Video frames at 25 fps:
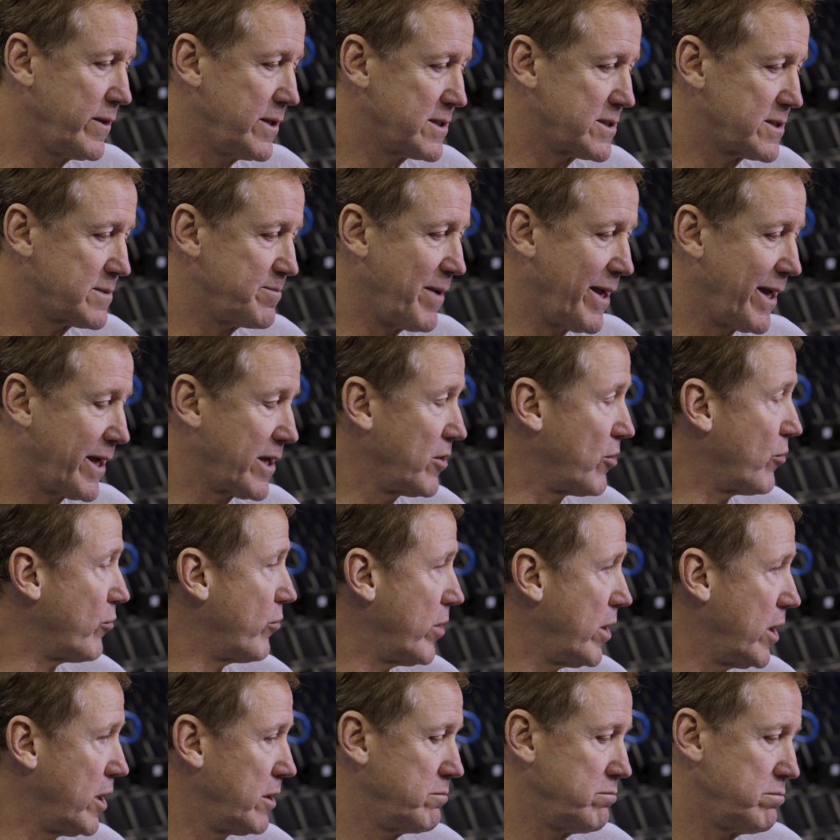that's making a
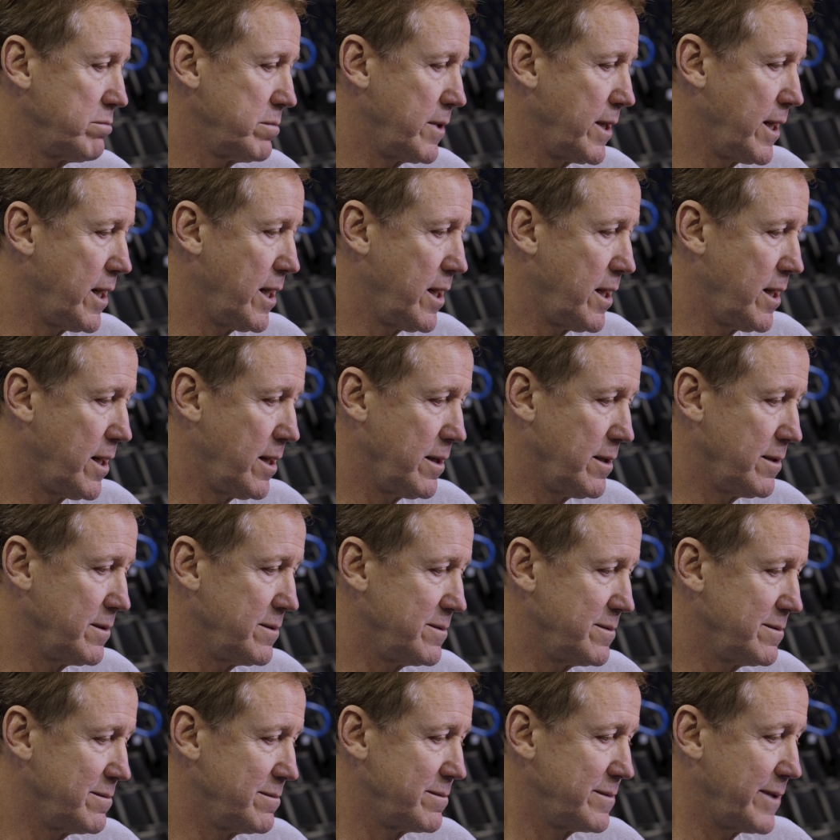run,
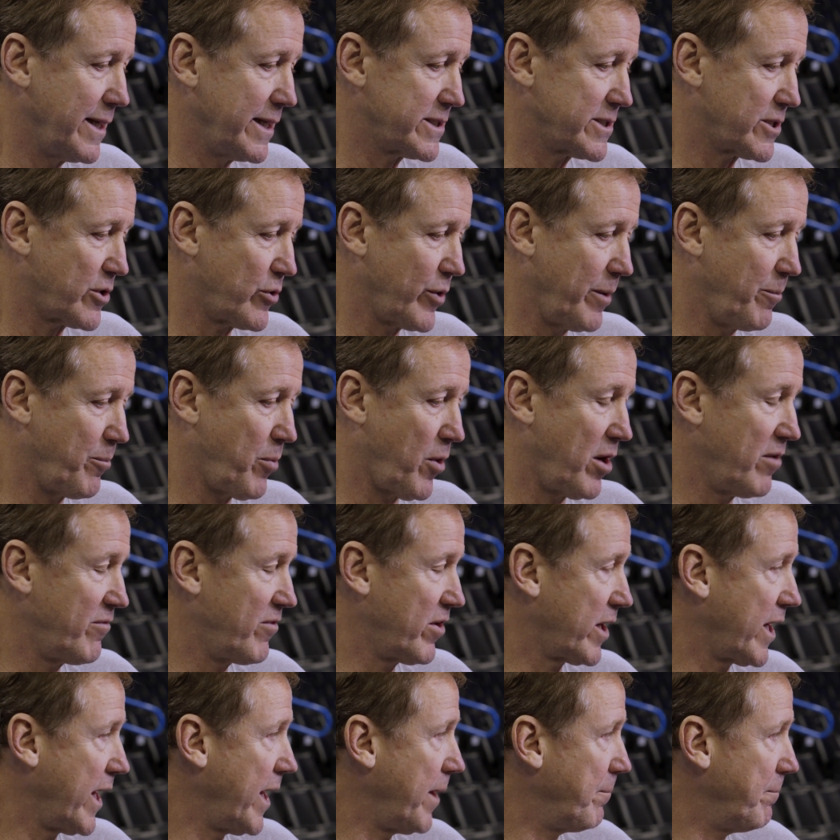that's a great part of
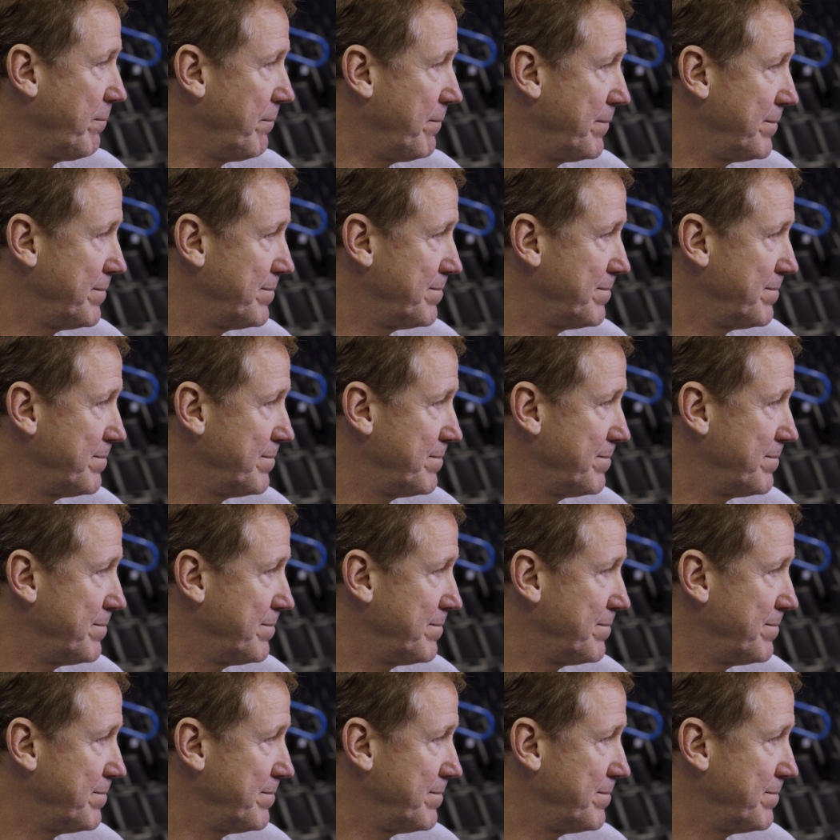our game.